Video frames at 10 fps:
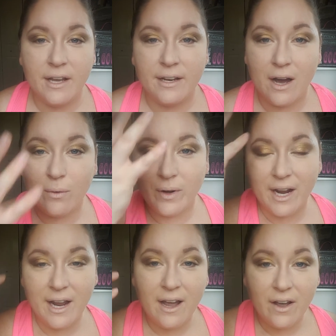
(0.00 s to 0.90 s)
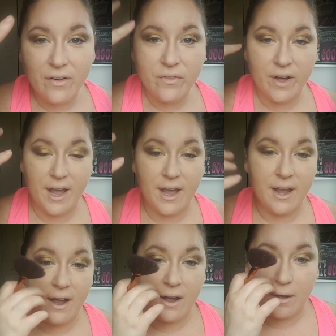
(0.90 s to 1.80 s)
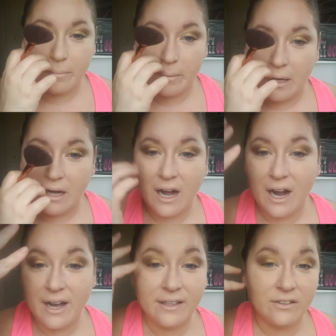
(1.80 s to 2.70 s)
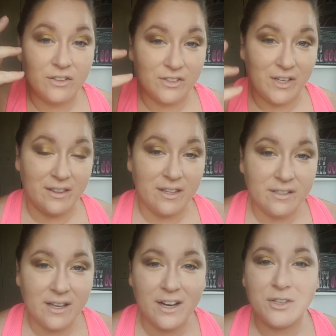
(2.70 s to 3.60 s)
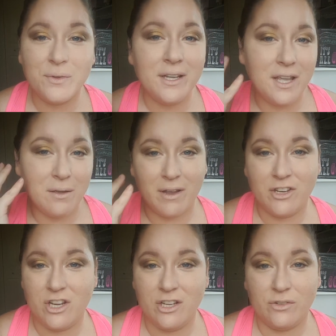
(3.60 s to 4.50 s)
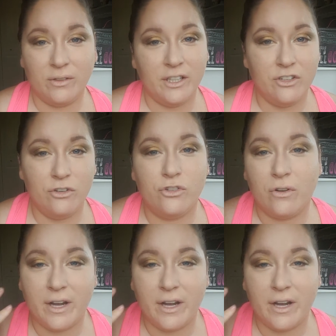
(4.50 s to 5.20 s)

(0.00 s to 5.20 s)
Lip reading: Now, when I have a eye that looks like this, I just want to keep my cheeks really neutral.